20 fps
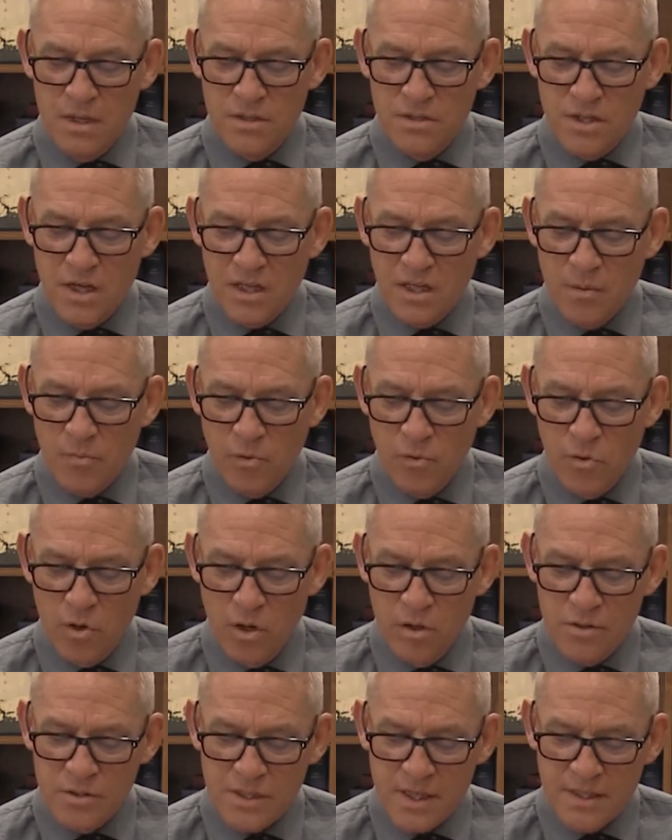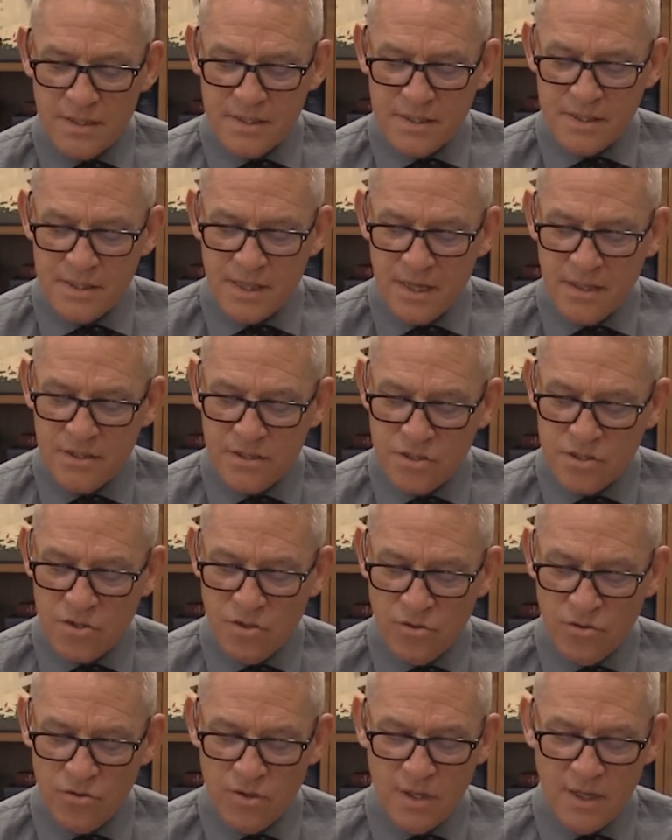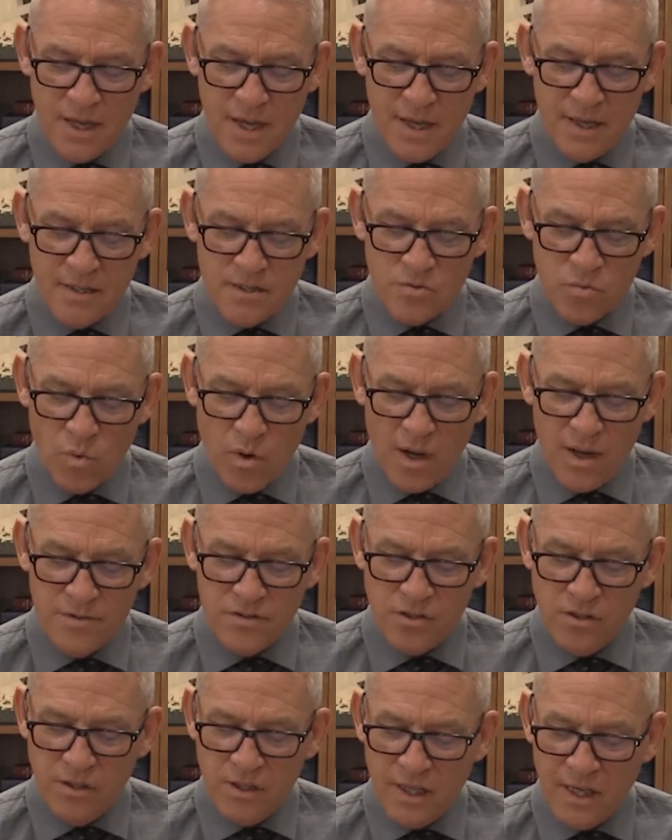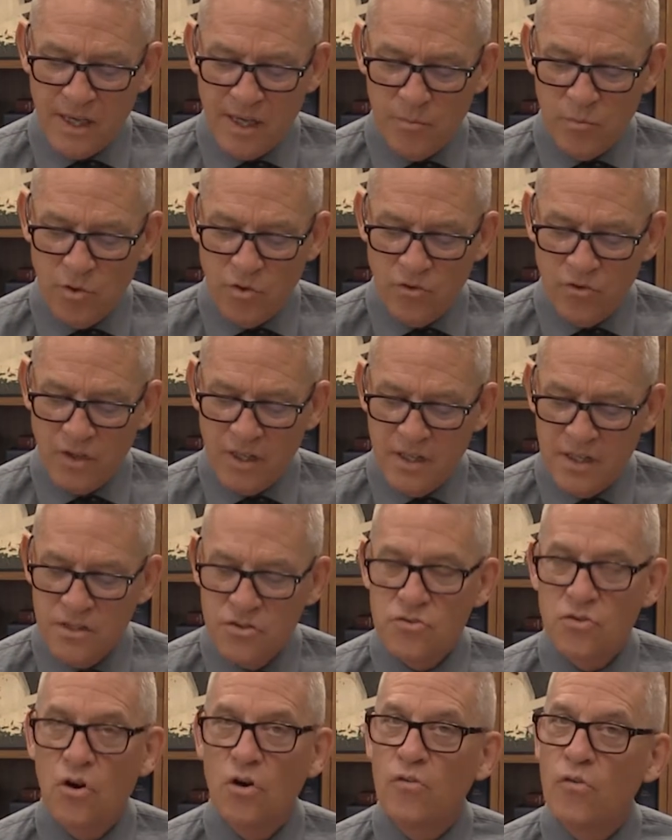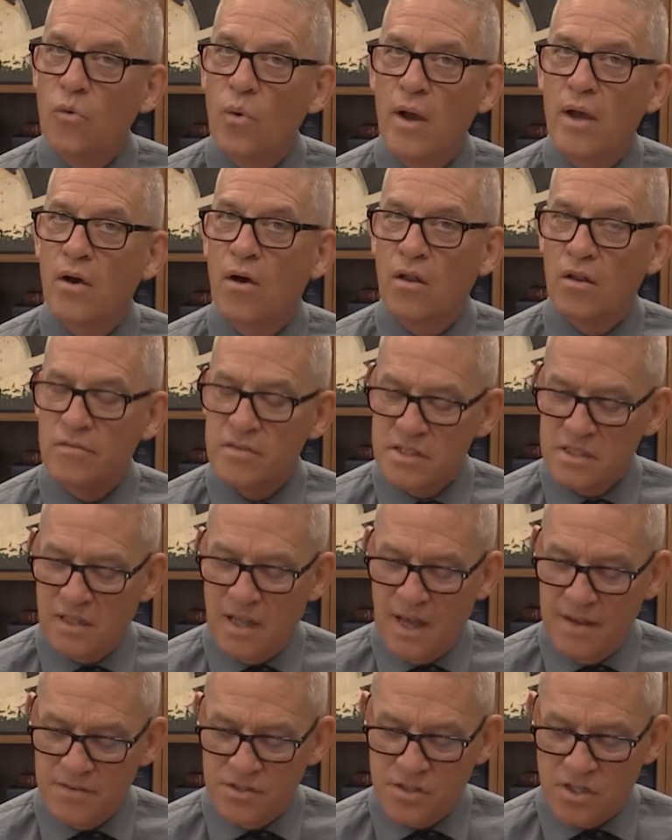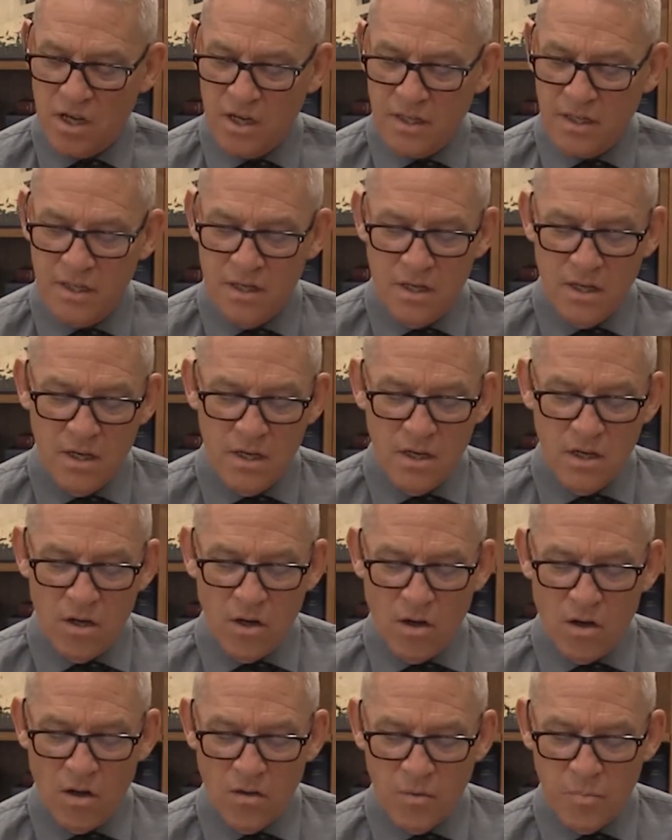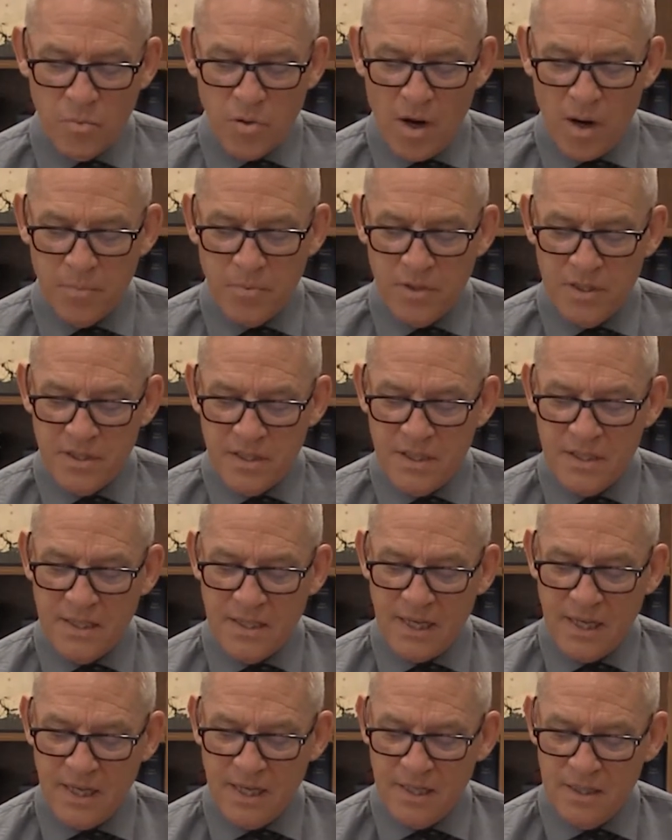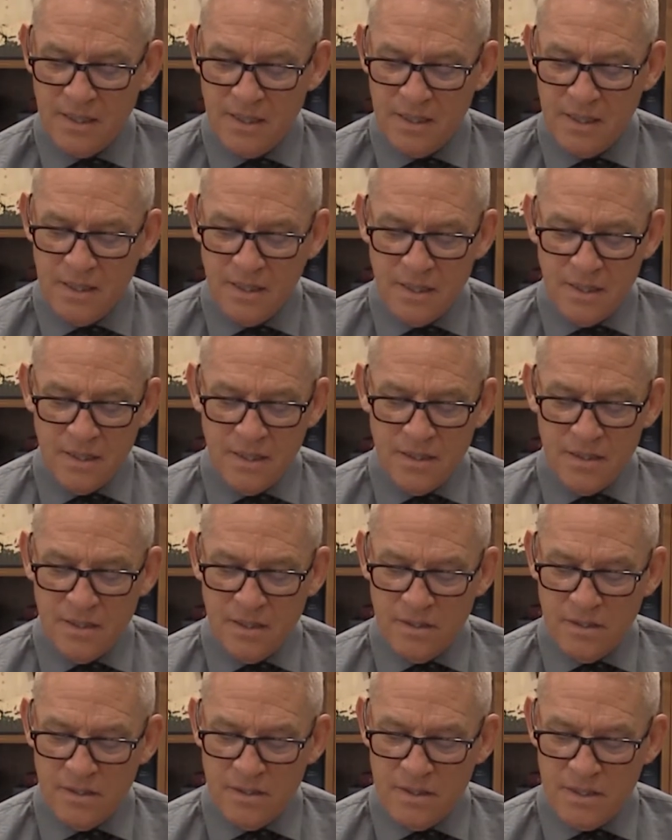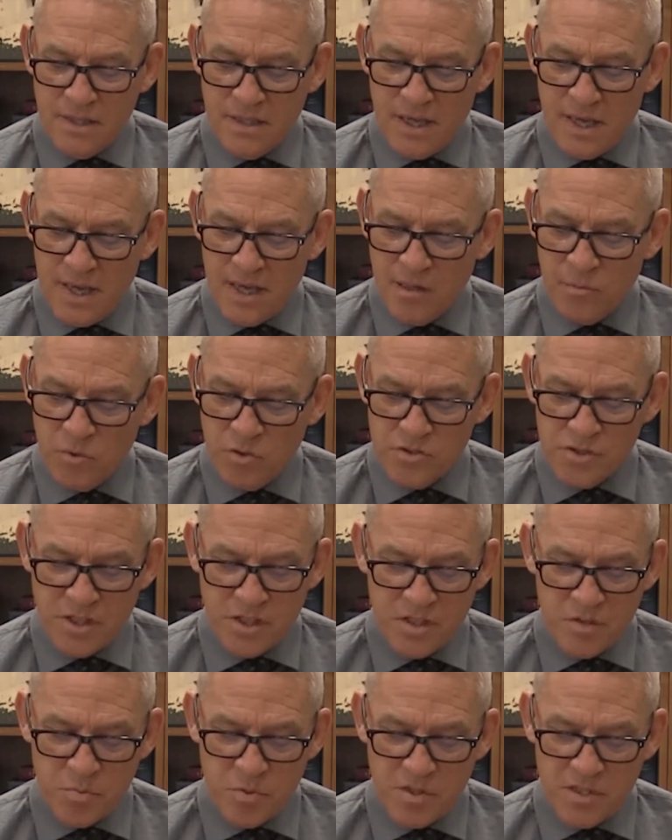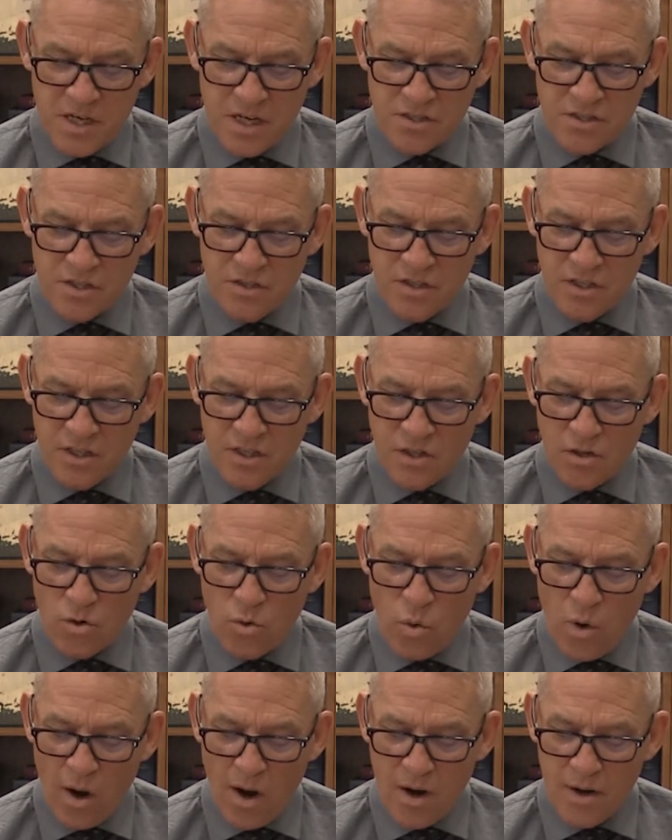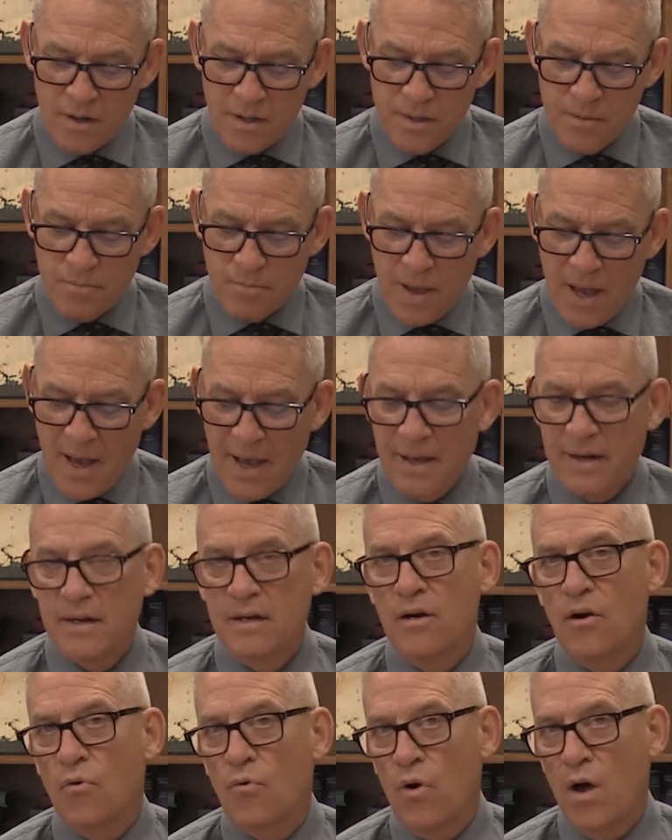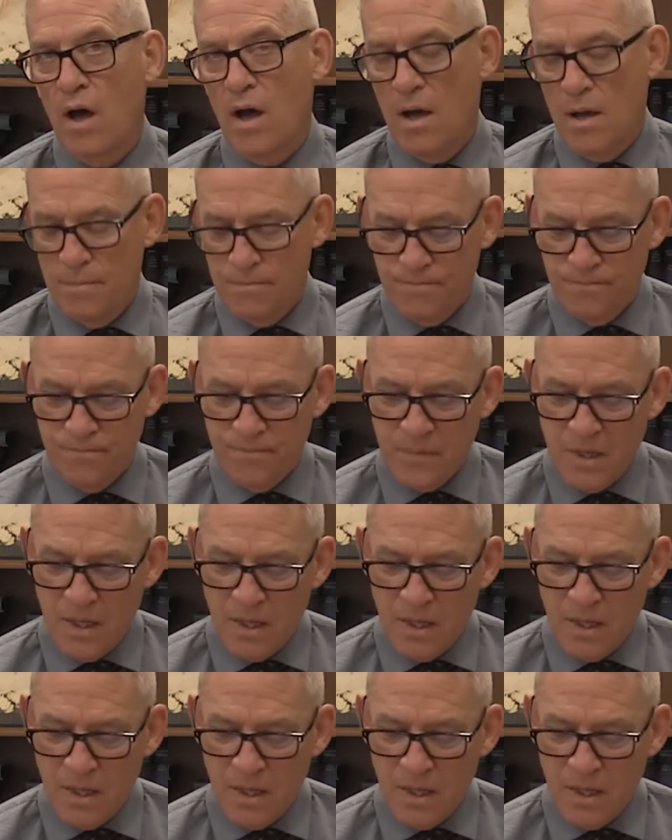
Jacob arose and set his children and his wives on camels, and he drove away all of his livestock, all the property that he gained, the animals in his possession that he'd acquired in Paddan Aram,